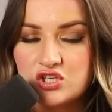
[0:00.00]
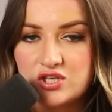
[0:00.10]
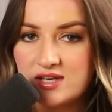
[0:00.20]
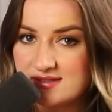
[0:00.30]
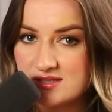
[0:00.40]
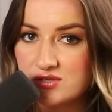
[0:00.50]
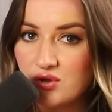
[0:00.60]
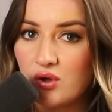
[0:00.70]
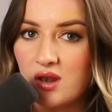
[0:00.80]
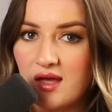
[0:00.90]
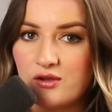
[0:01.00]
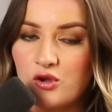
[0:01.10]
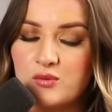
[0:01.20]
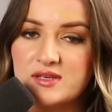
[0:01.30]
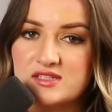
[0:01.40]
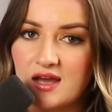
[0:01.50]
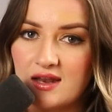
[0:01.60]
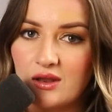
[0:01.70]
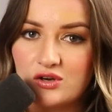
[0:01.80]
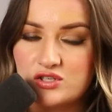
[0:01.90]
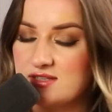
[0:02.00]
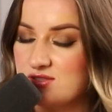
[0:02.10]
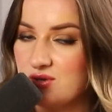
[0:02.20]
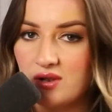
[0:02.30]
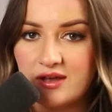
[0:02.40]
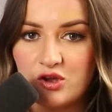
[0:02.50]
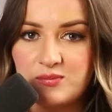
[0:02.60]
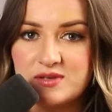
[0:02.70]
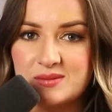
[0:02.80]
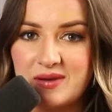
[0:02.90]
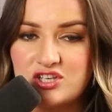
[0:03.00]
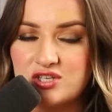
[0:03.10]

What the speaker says: She does not like open dialogue. She does not like open debate.